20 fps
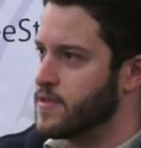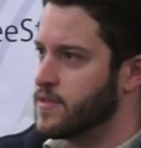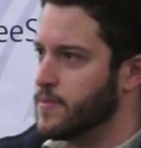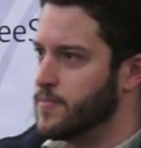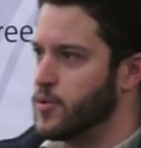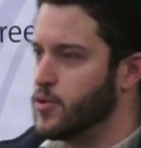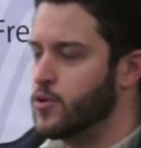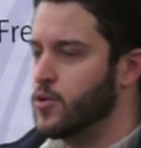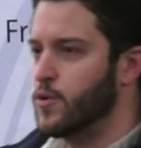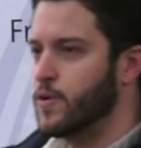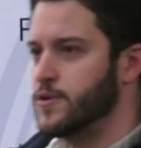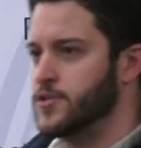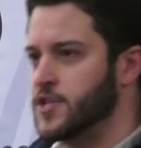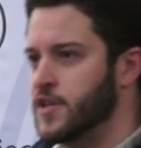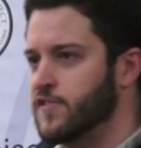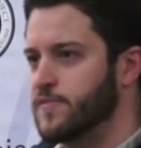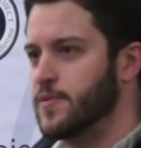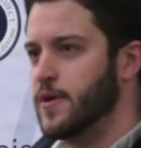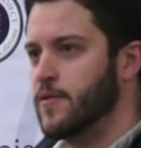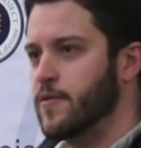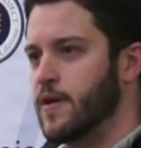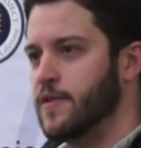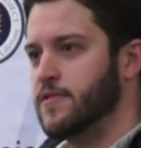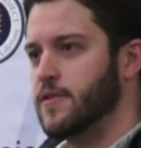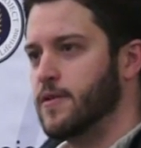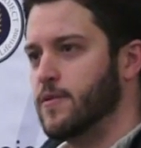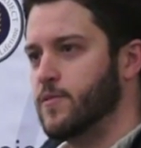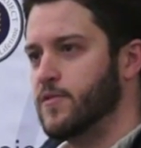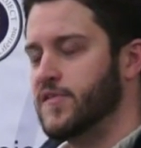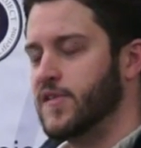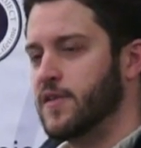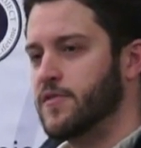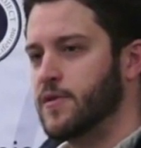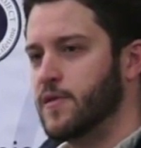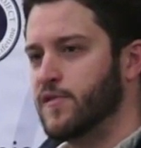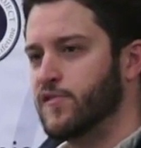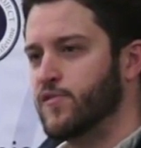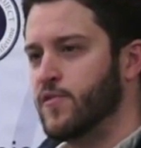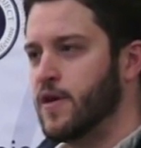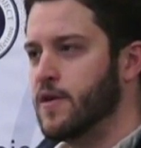the pull cord. John's brother out there was out
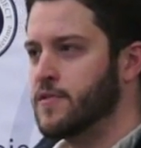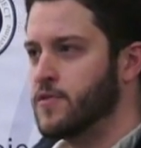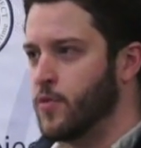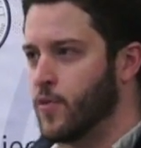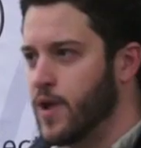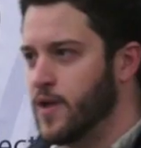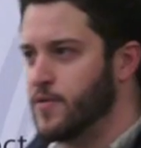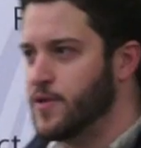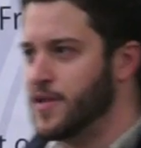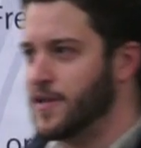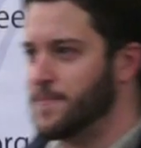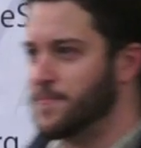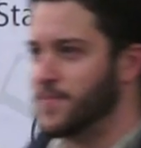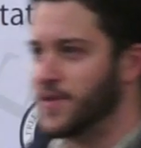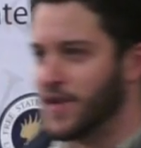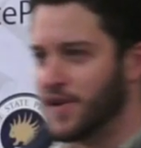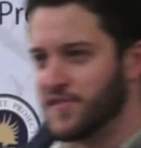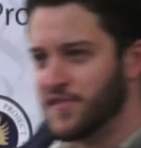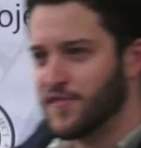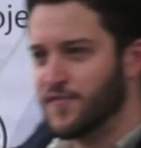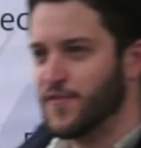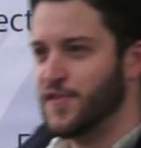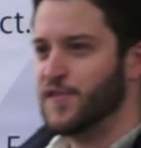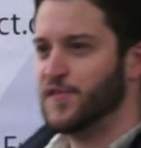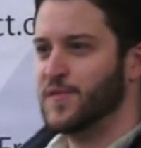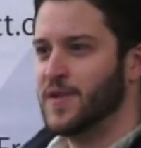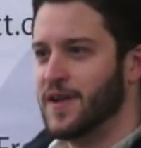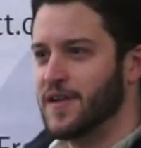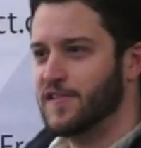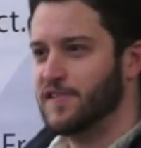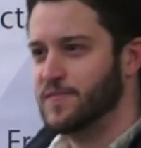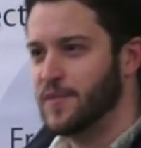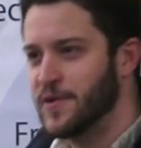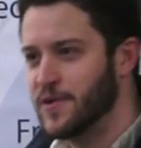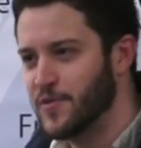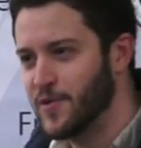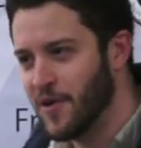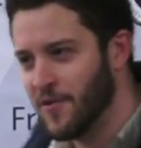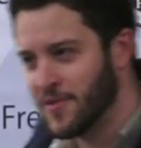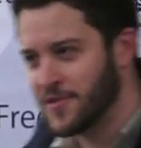there as well. And the way we, because the first one had
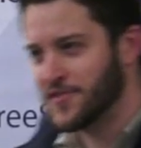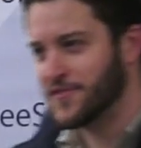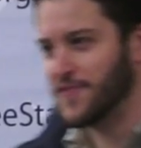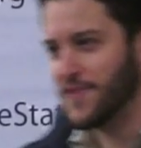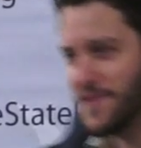exploded, we all much